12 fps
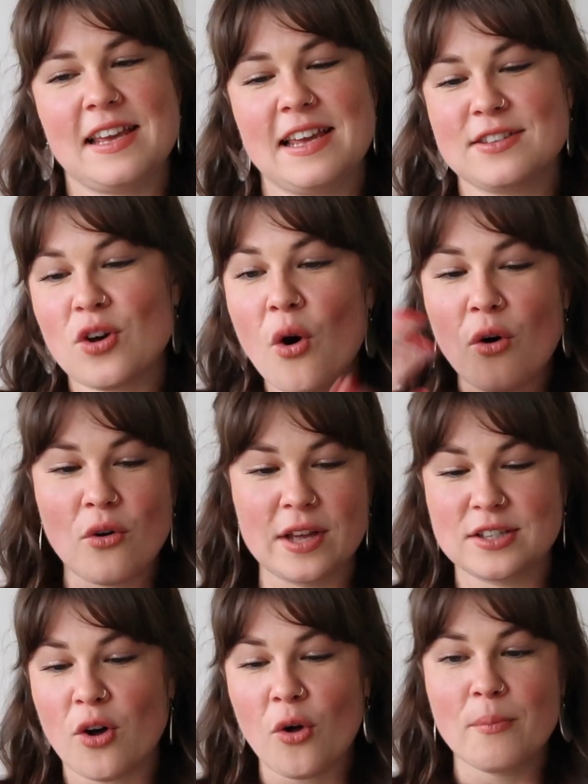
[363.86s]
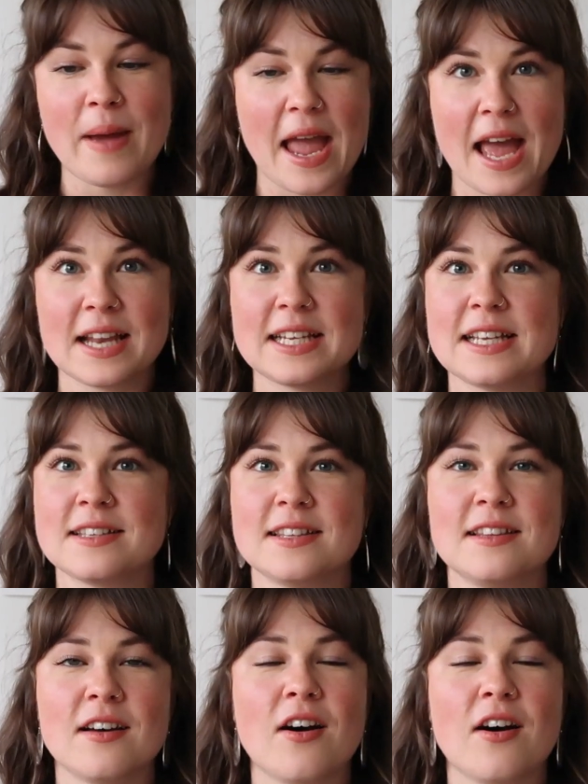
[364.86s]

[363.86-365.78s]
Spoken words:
his whole band,